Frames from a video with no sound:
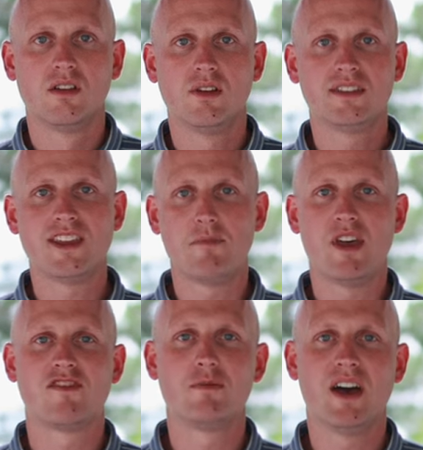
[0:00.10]
What's up,
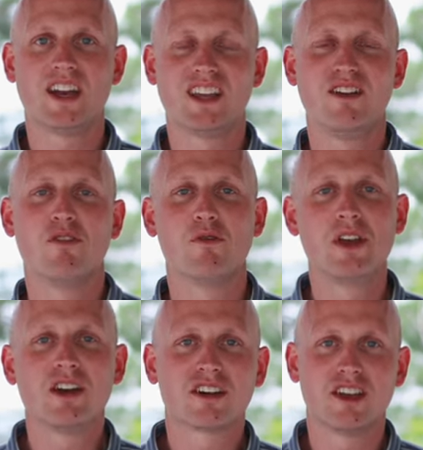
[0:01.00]
everybody?
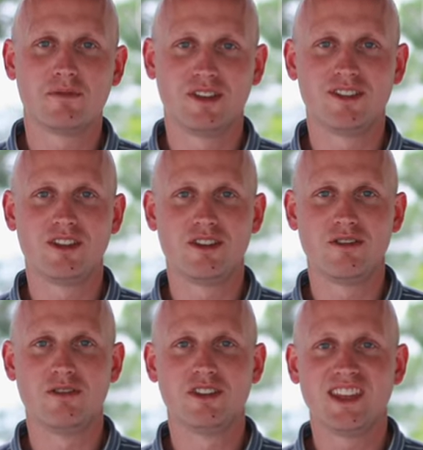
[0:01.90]
We are coming to
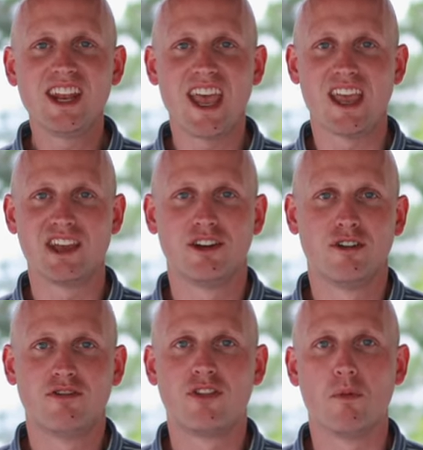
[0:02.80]
you today
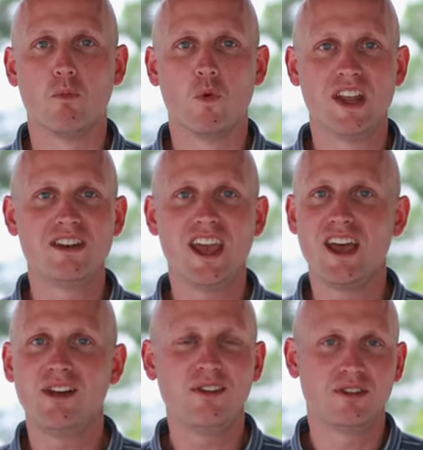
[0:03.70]
from
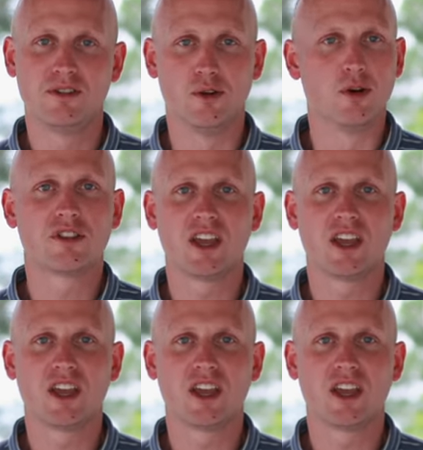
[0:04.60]
Wendell, North